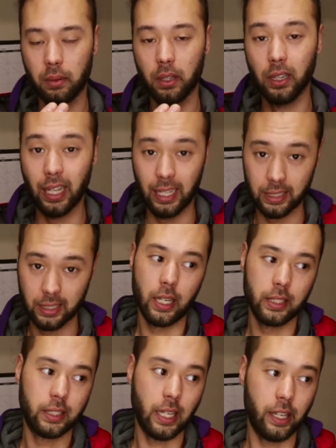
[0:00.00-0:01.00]
less.
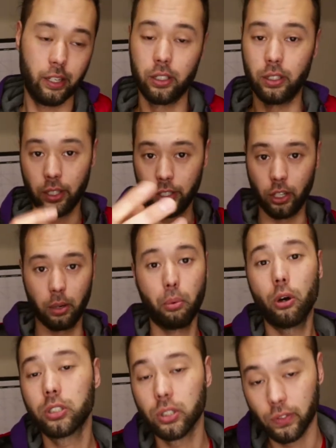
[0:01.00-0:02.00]
Let's say you're a
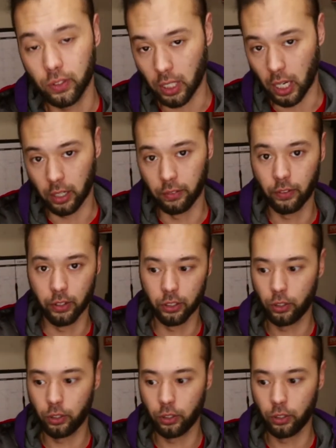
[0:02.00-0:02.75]
portrait photographer.